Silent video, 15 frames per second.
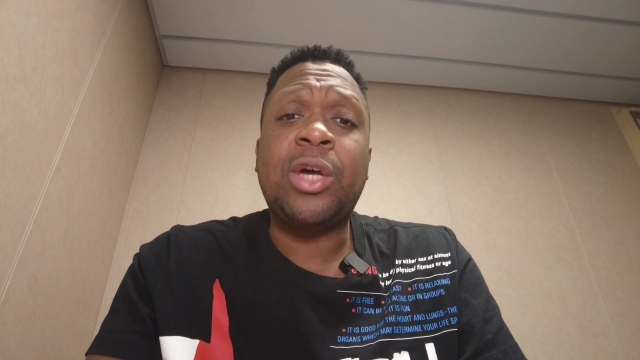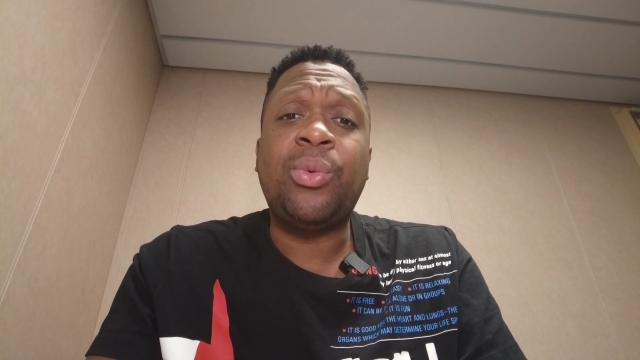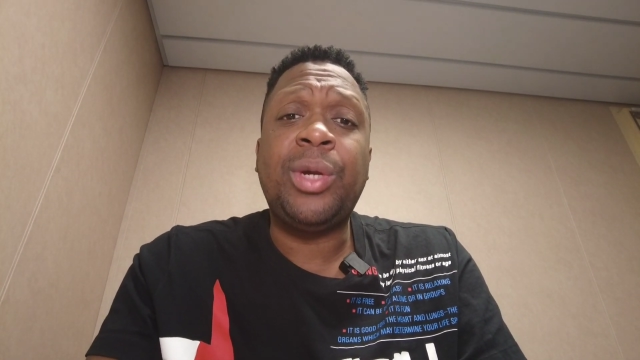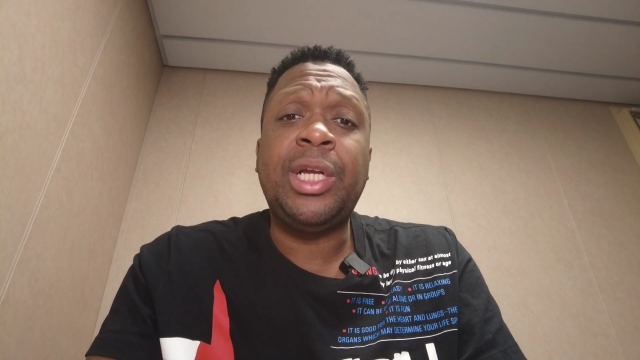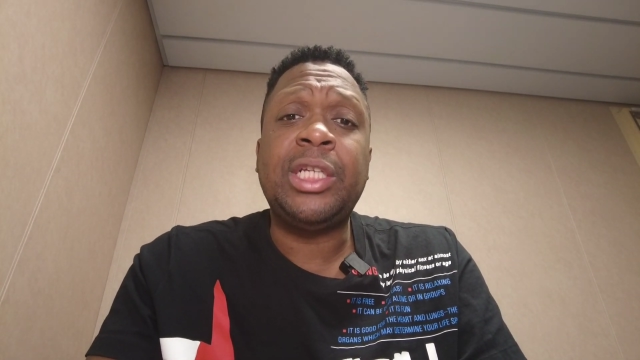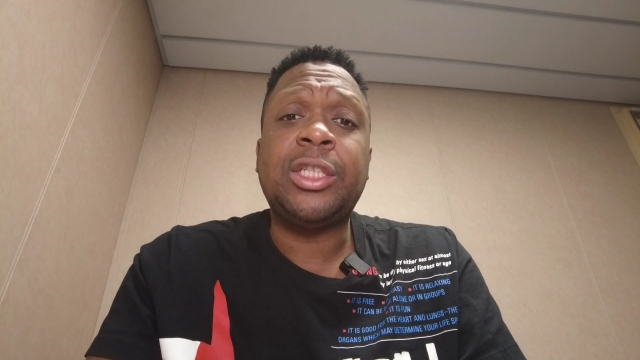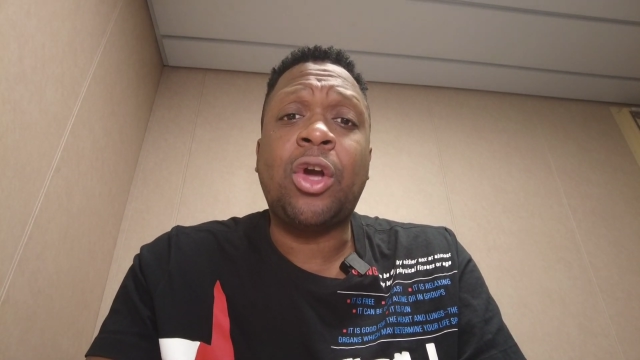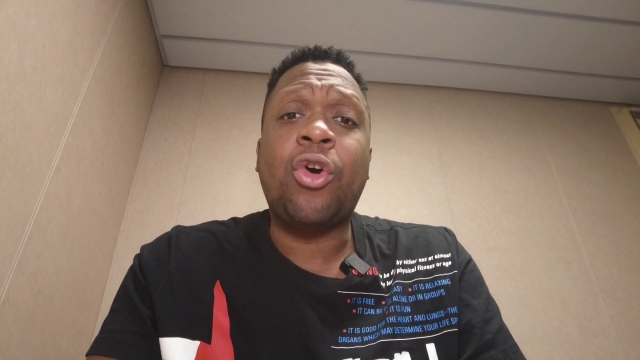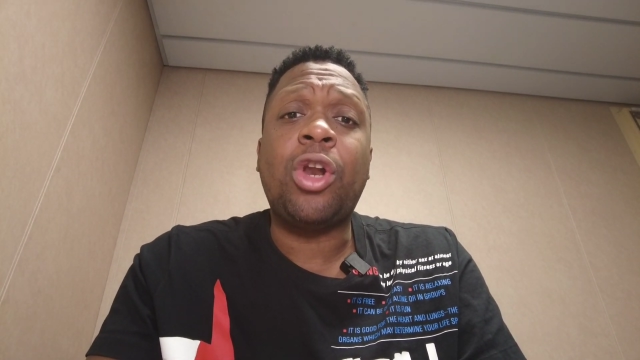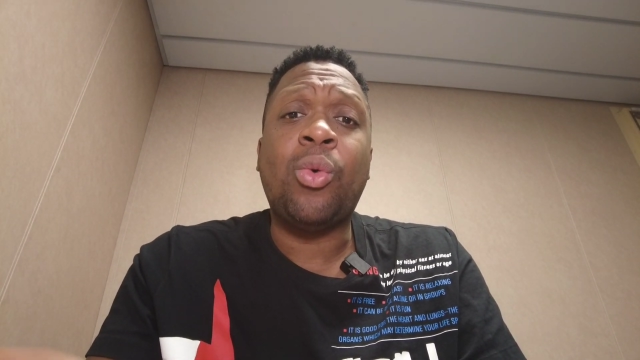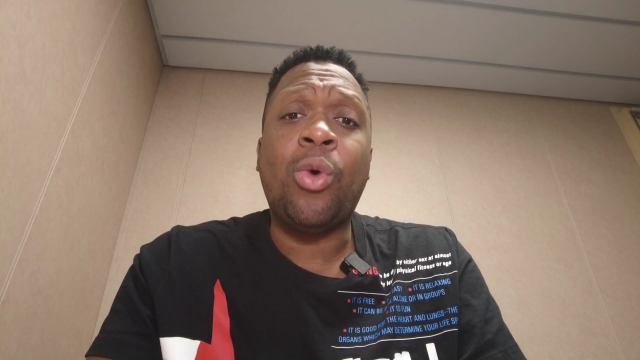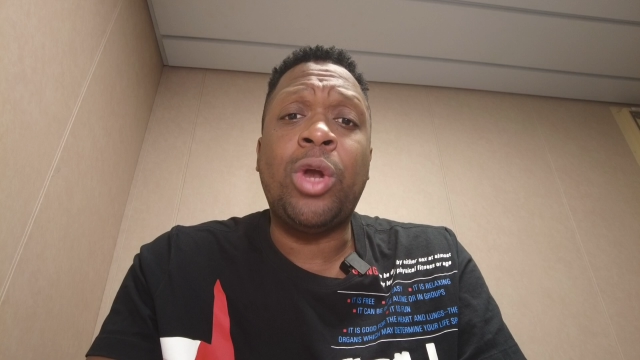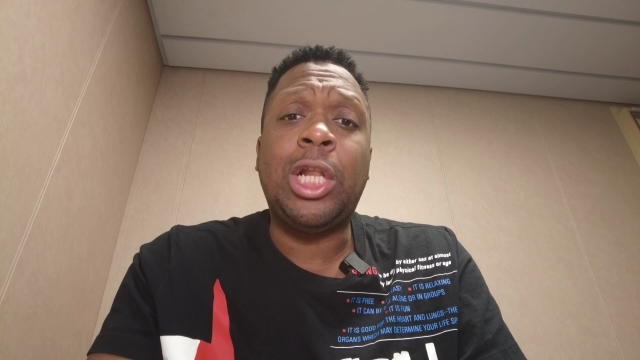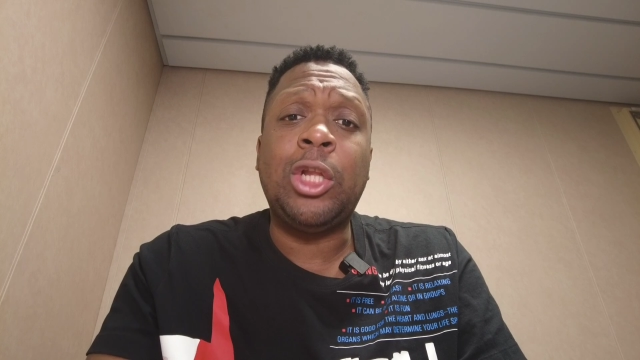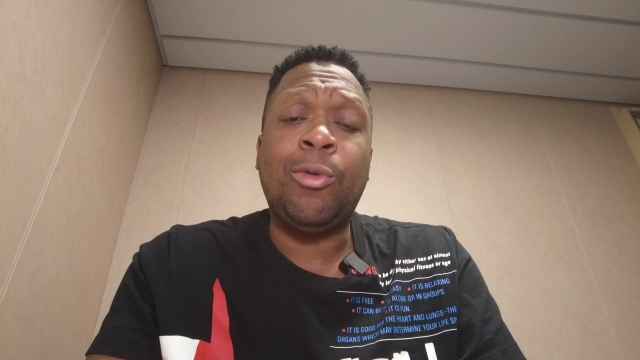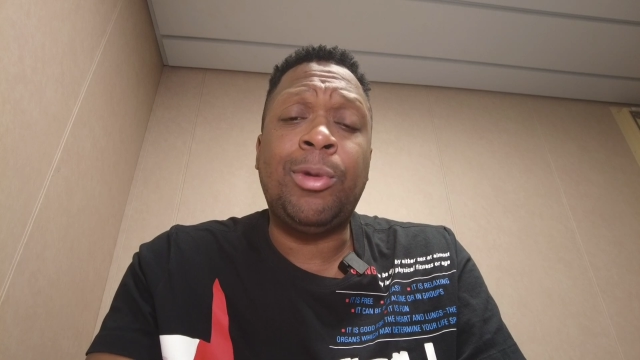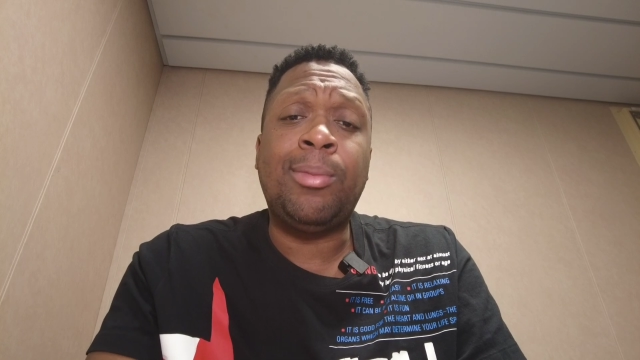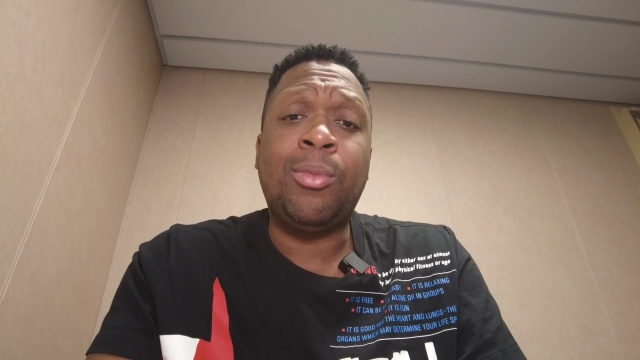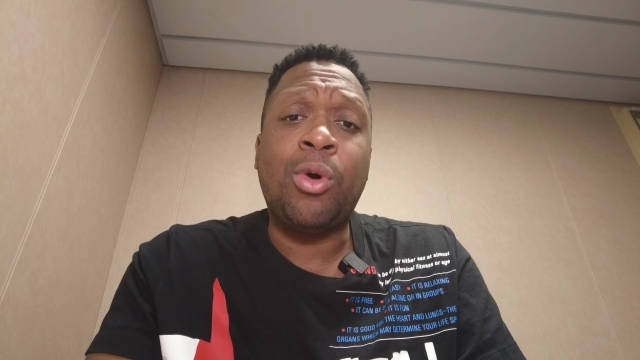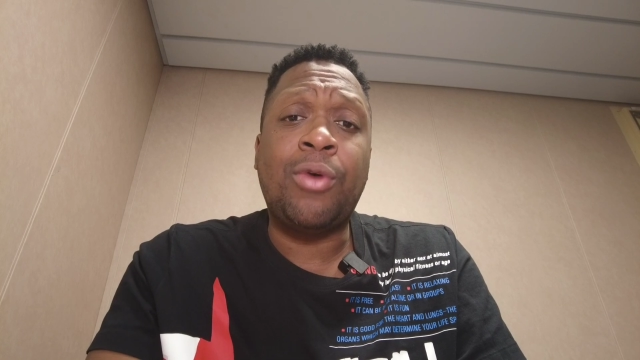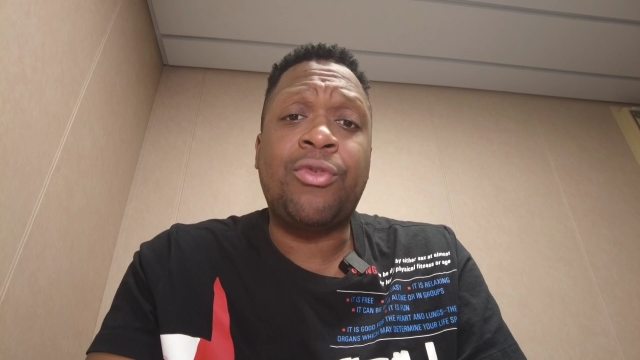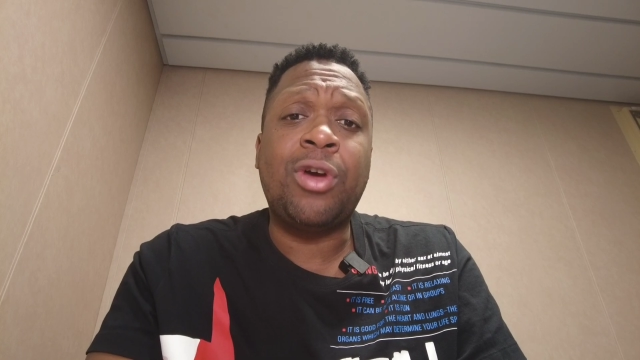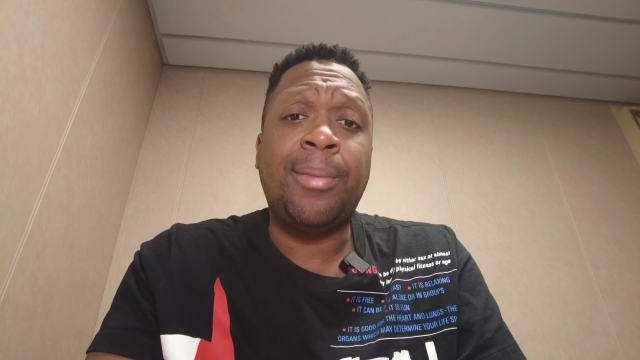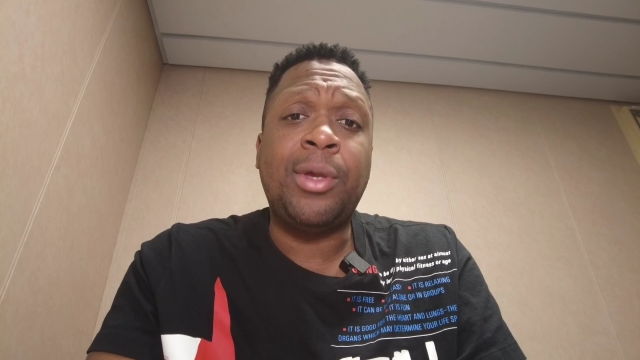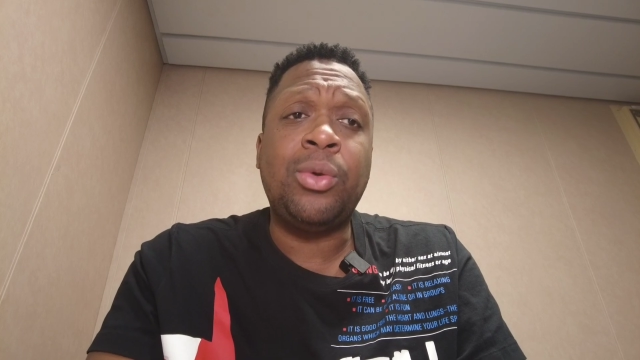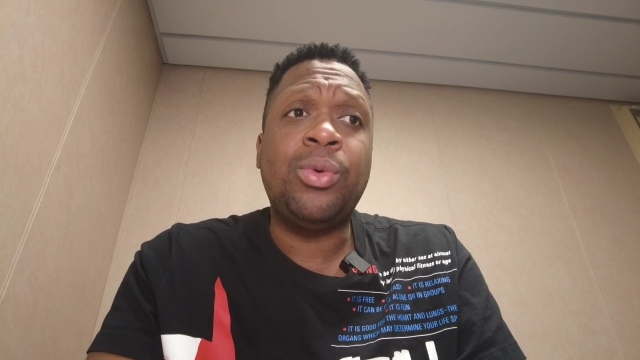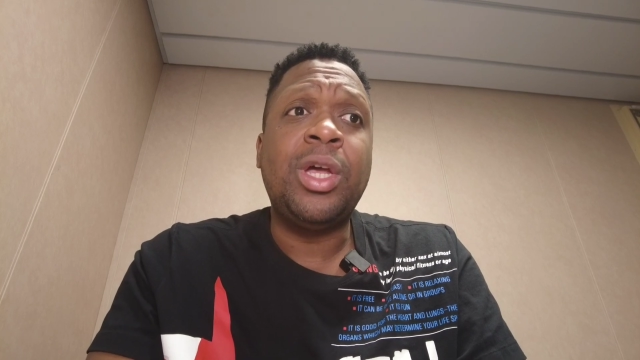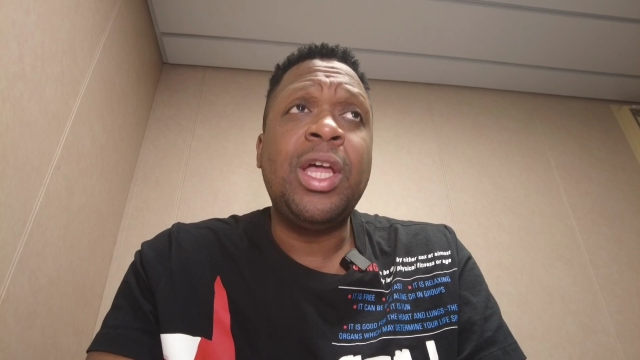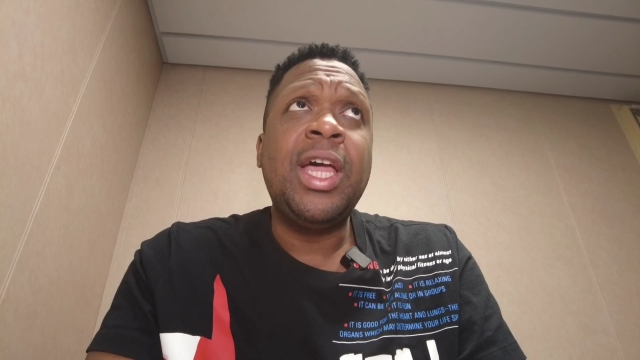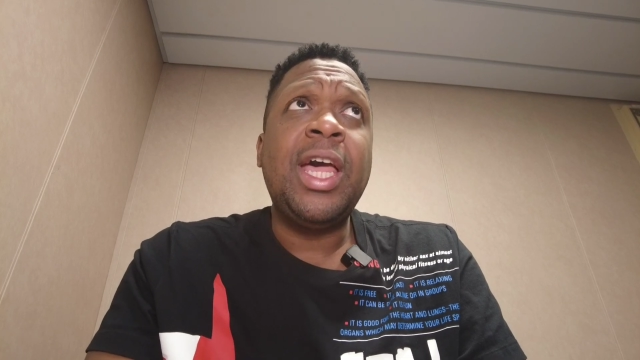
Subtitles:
Queens are going to want a little bit more from you,